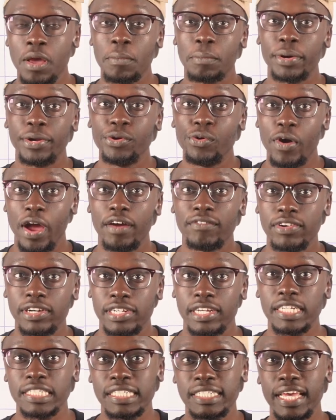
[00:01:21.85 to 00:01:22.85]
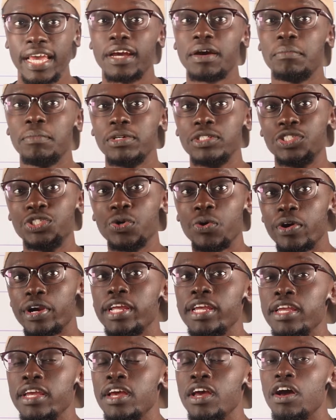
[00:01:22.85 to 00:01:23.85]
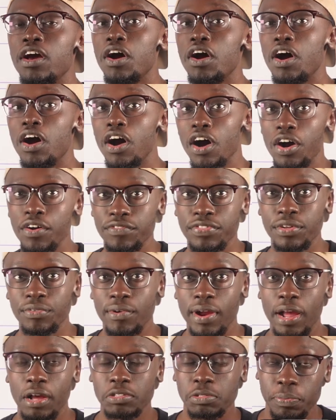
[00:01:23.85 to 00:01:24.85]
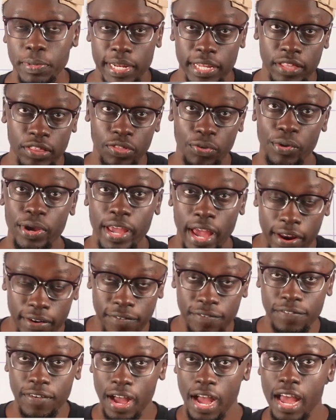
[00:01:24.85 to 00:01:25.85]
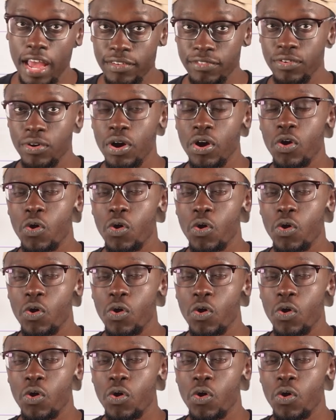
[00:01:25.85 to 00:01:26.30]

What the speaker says: but whoever does take a majority of the rounds, meaning 3 out of 5,